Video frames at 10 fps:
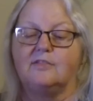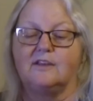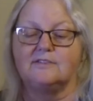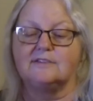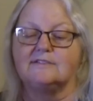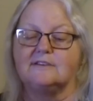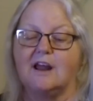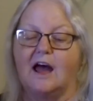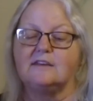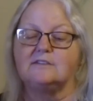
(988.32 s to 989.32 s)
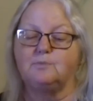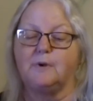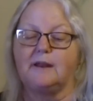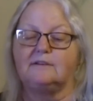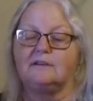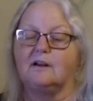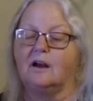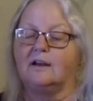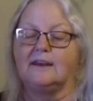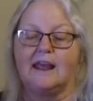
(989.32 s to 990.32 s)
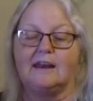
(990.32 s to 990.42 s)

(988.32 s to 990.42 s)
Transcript: This is not dependent on